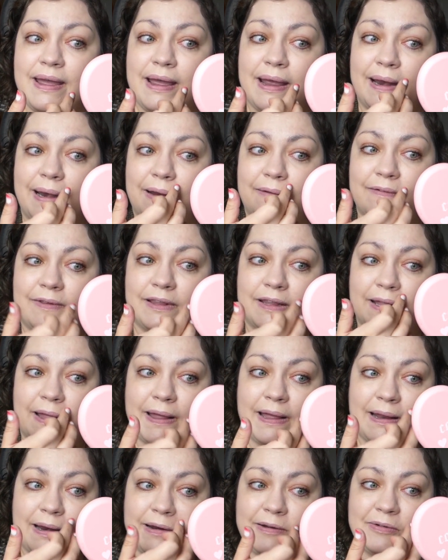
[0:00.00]
and even
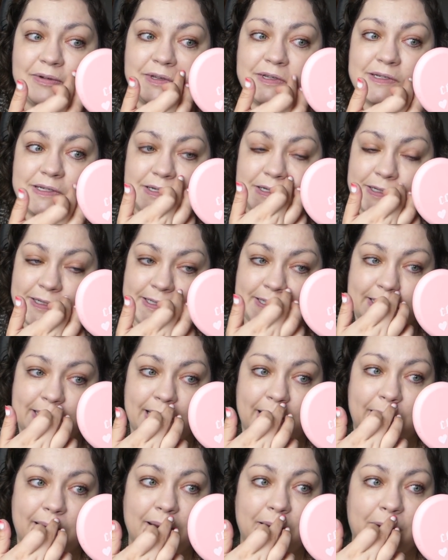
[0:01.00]
then it was just
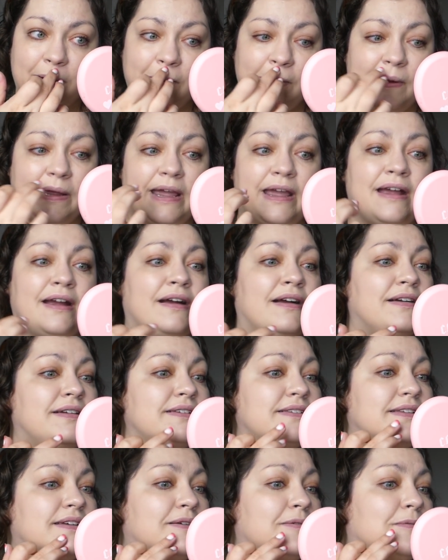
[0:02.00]
like who
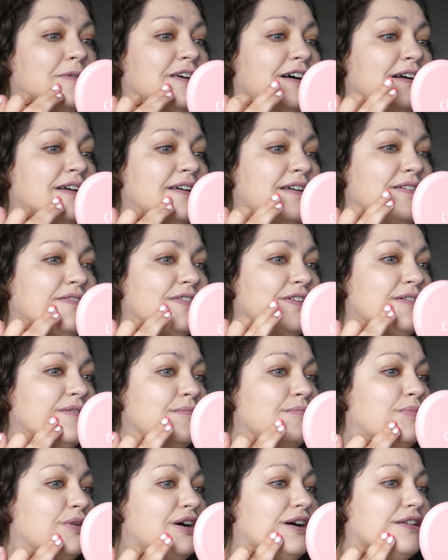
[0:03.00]
cares like why
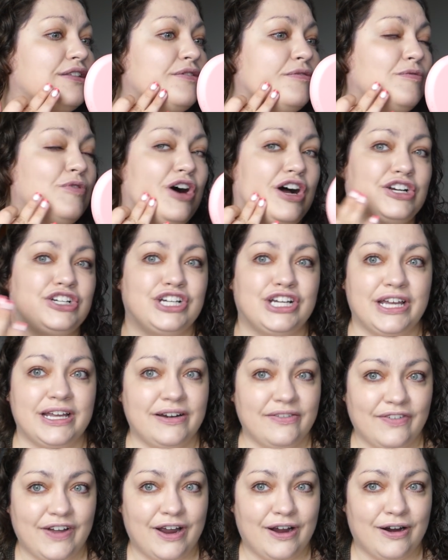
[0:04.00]
even bother watching it
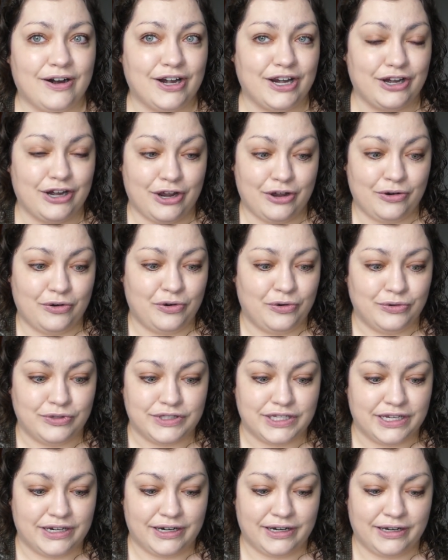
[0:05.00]
if i already know
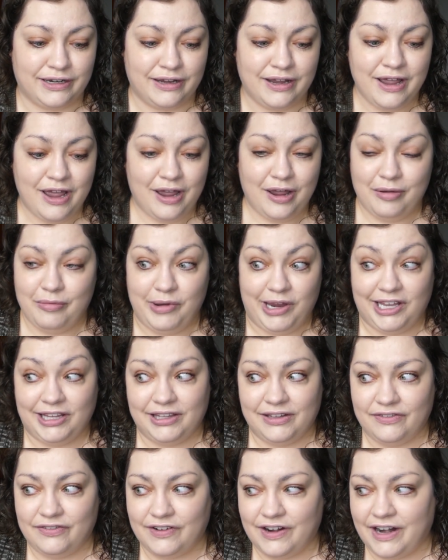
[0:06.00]
who's gonna be at
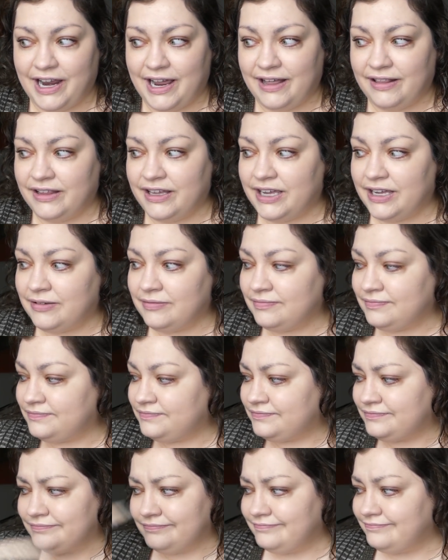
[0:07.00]
the finale
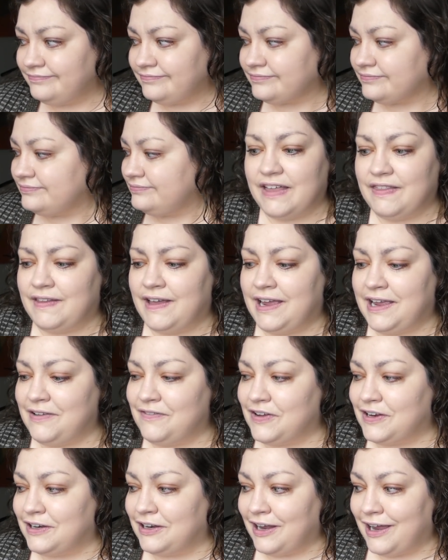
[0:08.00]
and they even